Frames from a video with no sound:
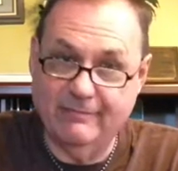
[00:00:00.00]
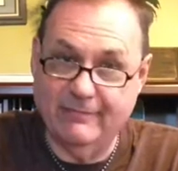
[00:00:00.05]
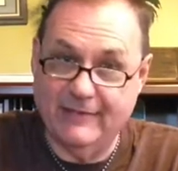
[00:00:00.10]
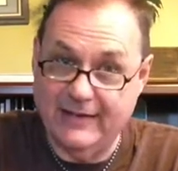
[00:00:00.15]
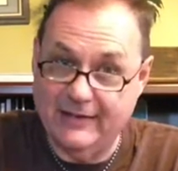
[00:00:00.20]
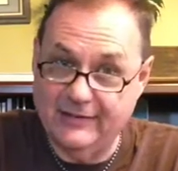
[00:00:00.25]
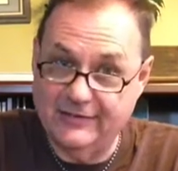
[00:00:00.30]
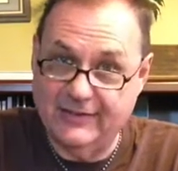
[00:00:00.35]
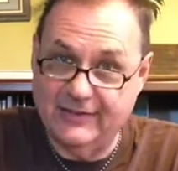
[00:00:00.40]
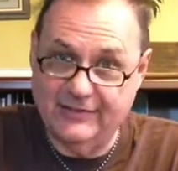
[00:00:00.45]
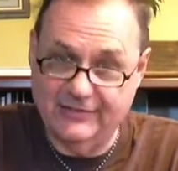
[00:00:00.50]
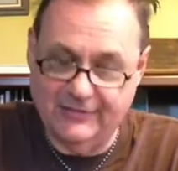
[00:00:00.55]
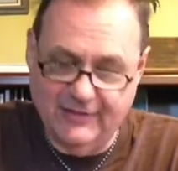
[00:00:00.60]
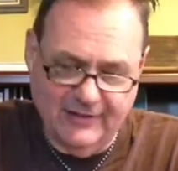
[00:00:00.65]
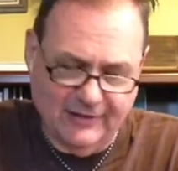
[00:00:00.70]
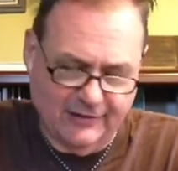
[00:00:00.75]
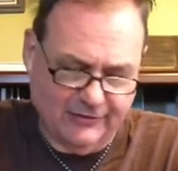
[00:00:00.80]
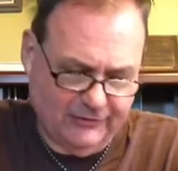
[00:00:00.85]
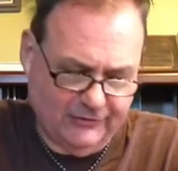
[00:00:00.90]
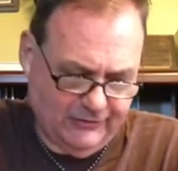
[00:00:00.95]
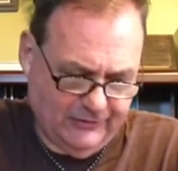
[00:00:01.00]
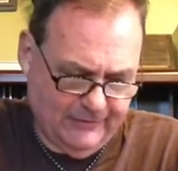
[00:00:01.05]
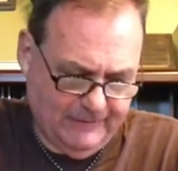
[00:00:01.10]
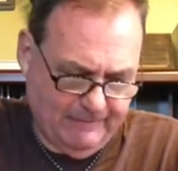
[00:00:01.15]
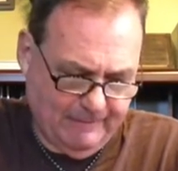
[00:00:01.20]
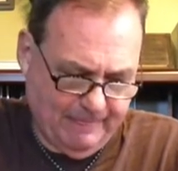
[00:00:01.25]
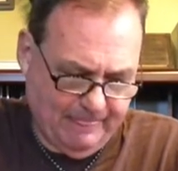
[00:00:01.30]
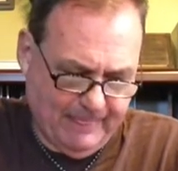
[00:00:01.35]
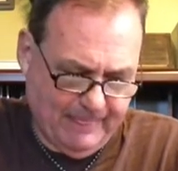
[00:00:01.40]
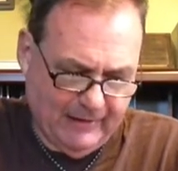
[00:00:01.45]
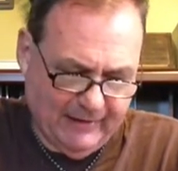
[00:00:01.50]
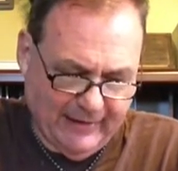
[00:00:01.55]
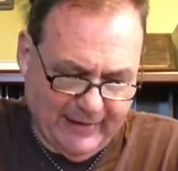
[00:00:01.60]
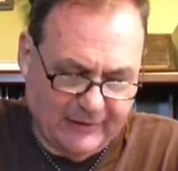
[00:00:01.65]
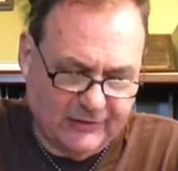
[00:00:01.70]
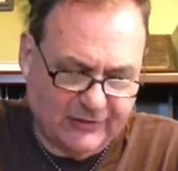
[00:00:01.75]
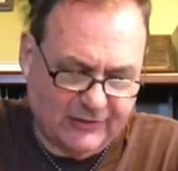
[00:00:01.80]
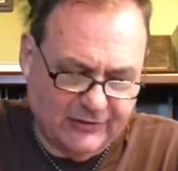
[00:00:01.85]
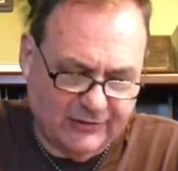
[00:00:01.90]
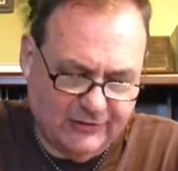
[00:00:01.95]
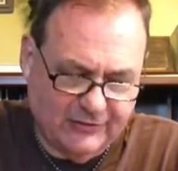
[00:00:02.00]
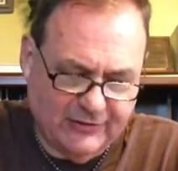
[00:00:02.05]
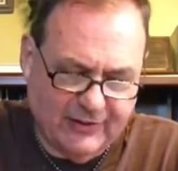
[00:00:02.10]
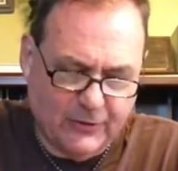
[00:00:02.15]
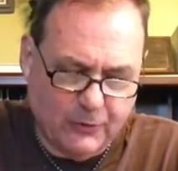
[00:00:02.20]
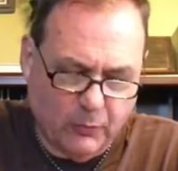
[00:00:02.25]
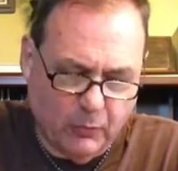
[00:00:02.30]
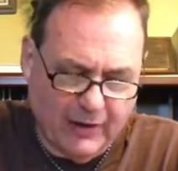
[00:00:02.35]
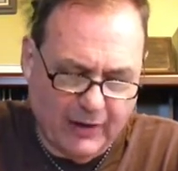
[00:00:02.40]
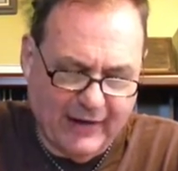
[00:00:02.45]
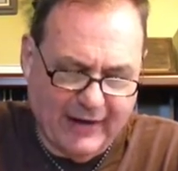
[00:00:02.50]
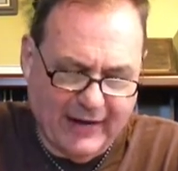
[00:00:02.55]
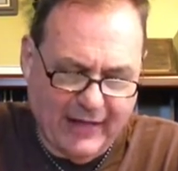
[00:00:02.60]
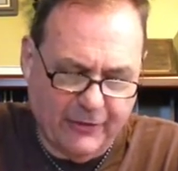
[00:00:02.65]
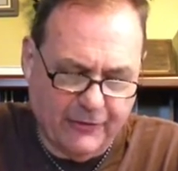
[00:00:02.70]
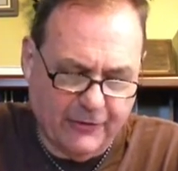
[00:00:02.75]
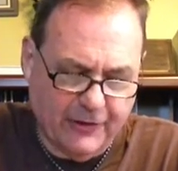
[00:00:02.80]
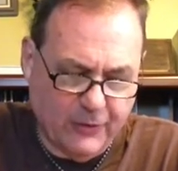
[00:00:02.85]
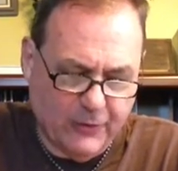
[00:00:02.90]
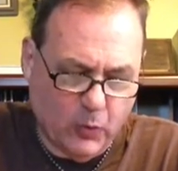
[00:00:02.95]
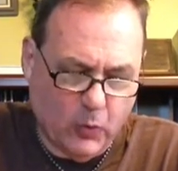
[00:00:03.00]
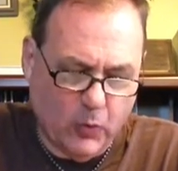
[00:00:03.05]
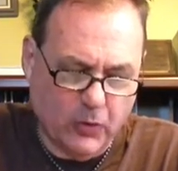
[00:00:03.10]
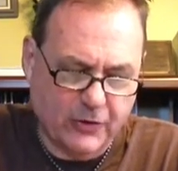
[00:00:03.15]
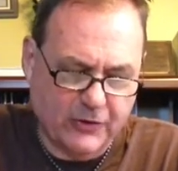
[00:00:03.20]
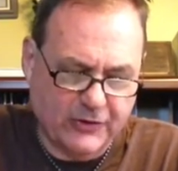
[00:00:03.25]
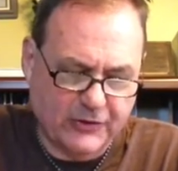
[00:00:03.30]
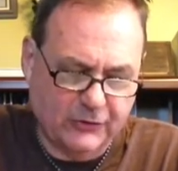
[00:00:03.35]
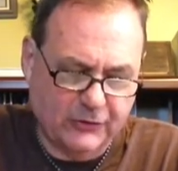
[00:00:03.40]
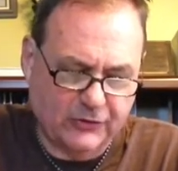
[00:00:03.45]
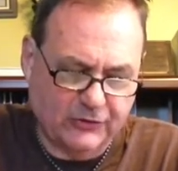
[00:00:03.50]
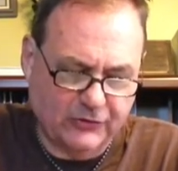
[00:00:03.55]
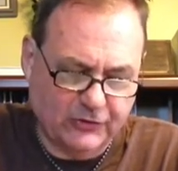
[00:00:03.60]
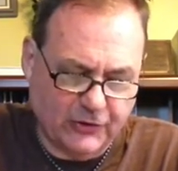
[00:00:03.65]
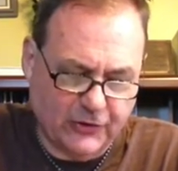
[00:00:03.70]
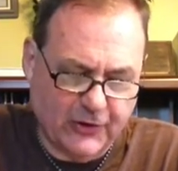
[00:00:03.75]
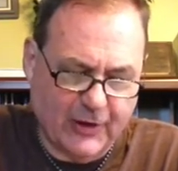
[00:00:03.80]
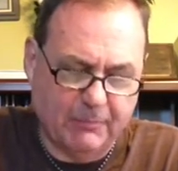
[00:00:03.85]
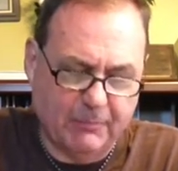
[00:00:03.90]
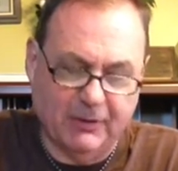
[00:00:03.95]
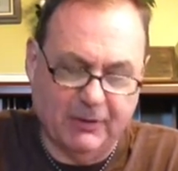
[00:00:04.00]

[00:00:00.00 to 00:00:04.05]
Then he says this Let us consider one another in order to stir up